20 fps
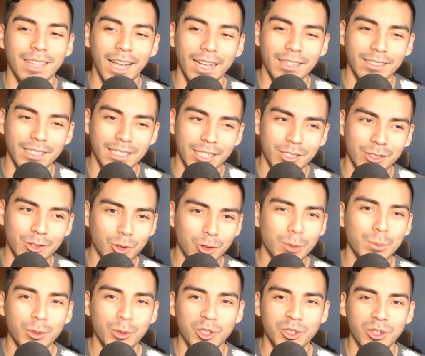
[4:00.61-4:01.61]
has like a
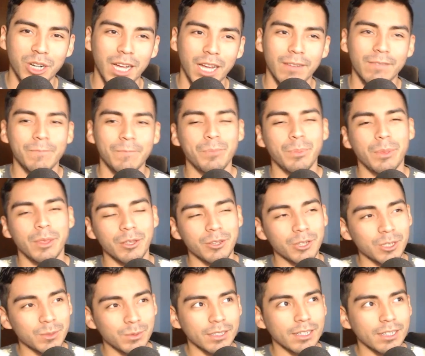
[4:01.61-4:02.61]
super draft
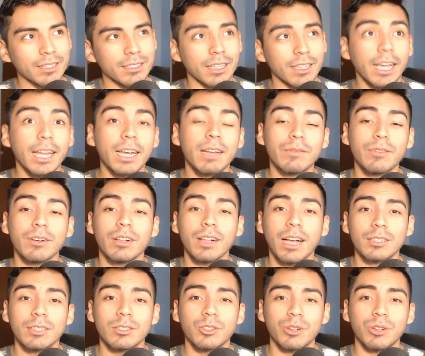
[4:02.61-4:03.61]
just because the NFL
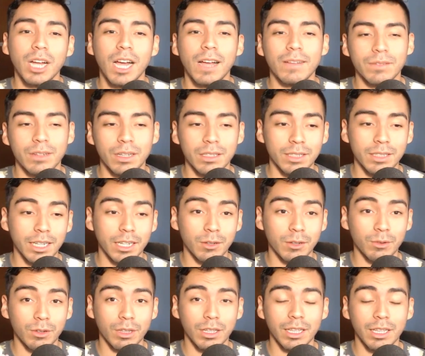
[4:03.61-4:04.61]
has a draft and
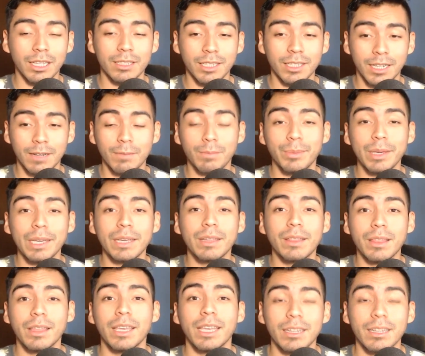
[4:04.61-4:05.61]
it's like a big
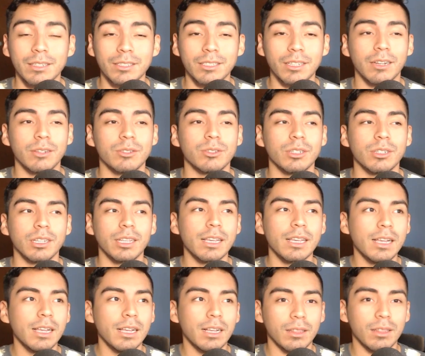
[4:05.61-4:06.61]
thing in this country.
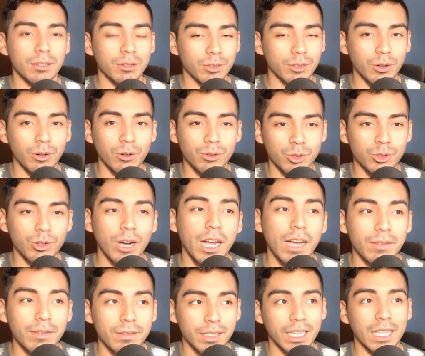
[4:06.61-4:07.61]
There's a whole
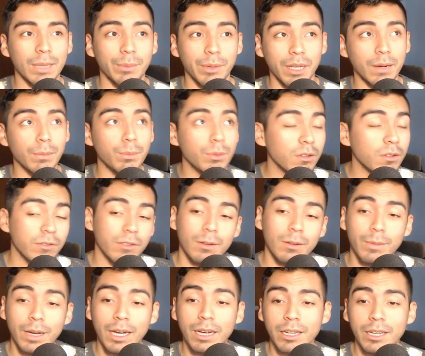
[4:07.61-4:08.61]
draft day. They made a movie
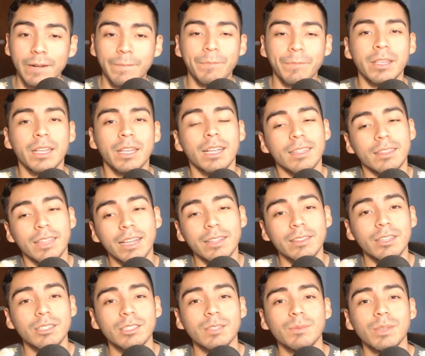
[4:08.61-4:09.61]
about it. That
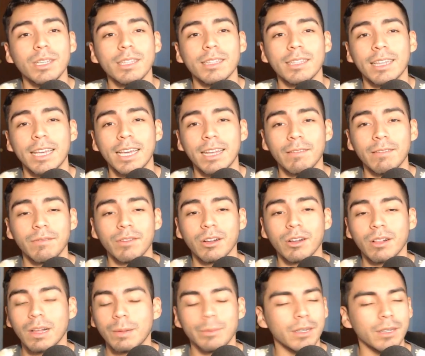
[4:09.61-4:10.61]
doesn't mean that
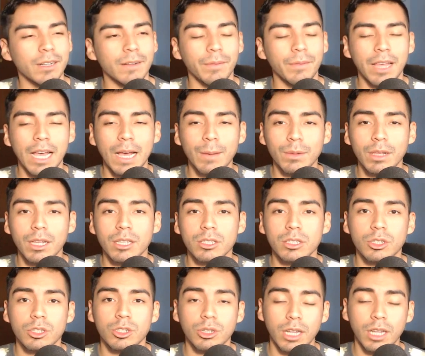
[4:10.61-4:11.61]
the
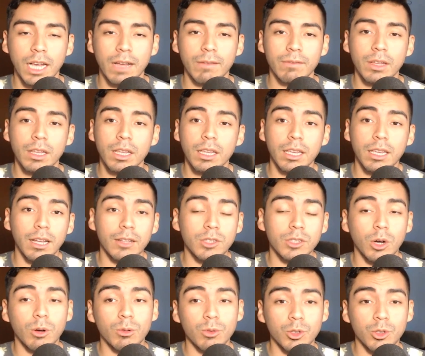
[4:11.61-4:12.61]
MLS should have its
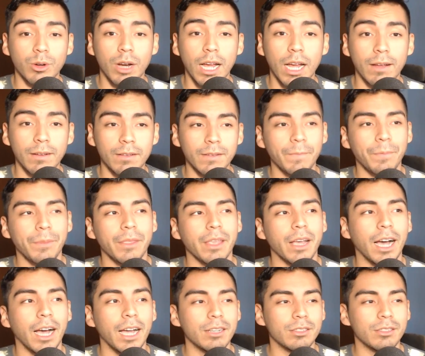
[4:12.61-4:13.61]
own draft.
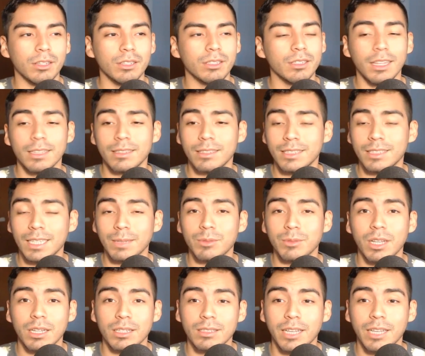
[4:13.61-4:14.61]
I just let the
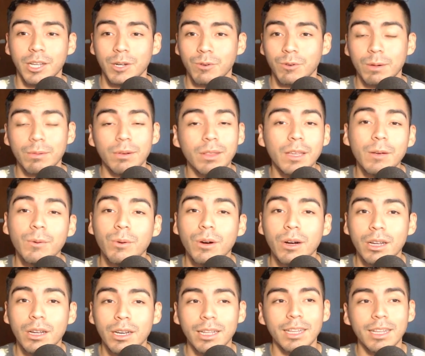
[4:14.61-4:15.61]
teams sign whoever they
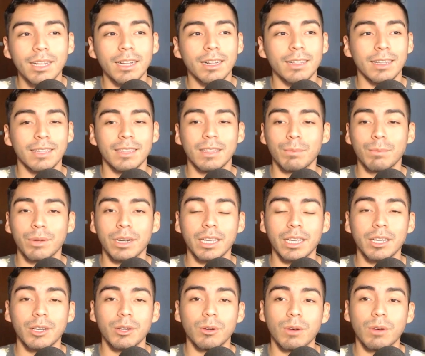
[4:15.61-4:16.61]
want. Let them bring
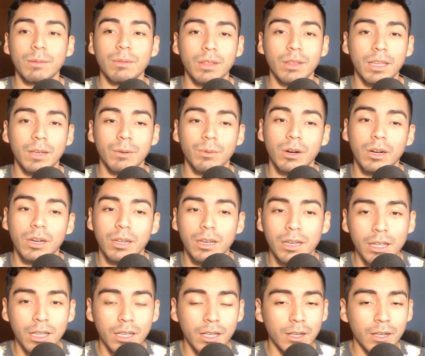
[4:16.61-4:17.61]
in whoever they want
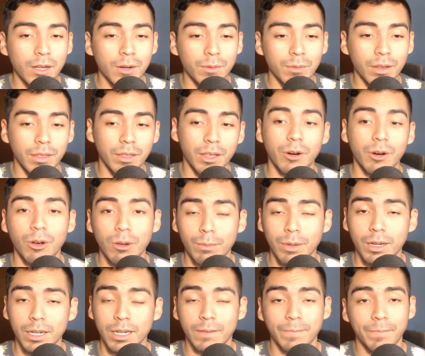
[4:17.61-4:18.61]
with their own
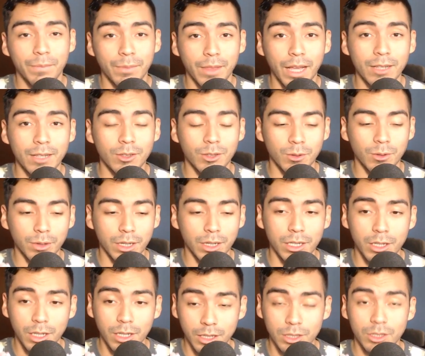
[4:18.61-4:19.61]
money. That's the way
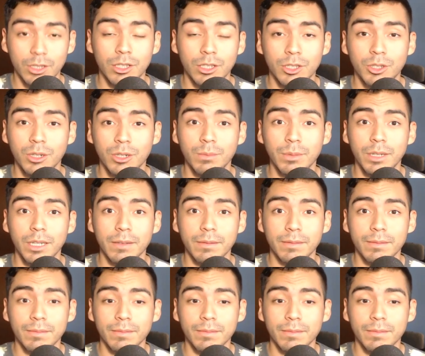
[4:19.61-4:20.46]
it should be.